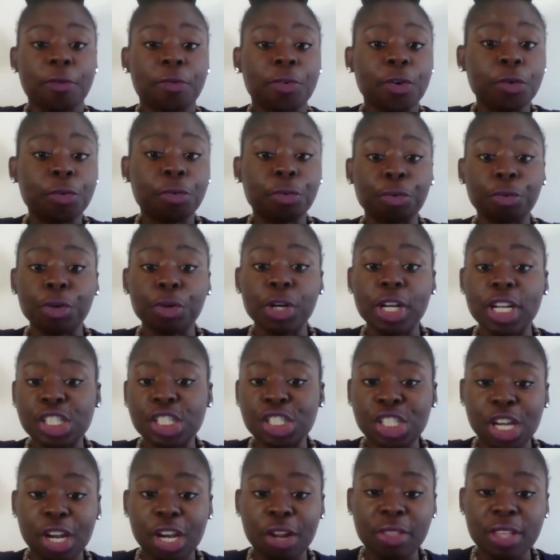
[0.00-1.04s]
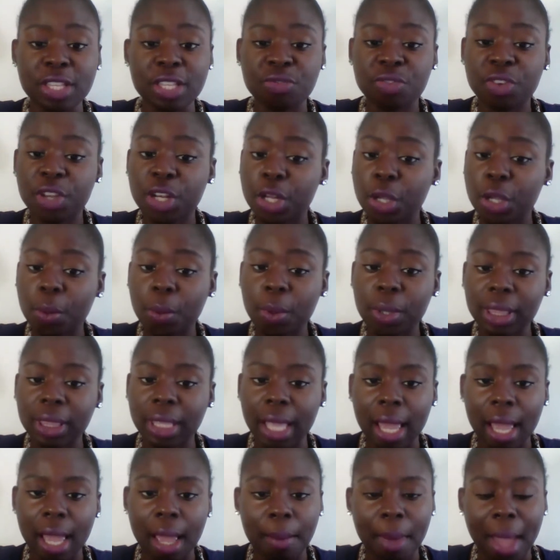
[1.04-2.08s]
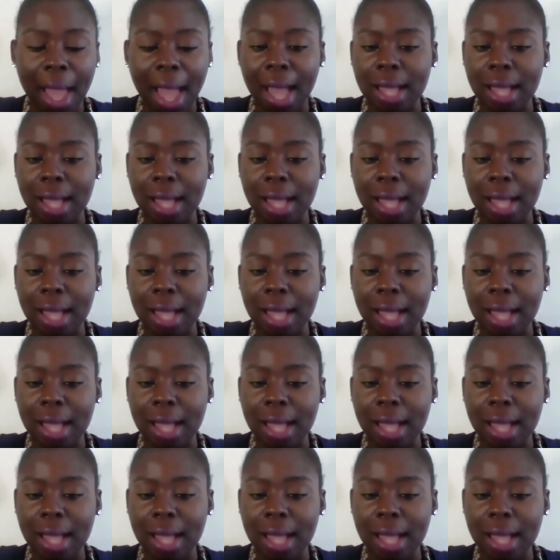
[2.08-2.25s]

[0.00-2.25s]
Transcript: feel free to share this video with them.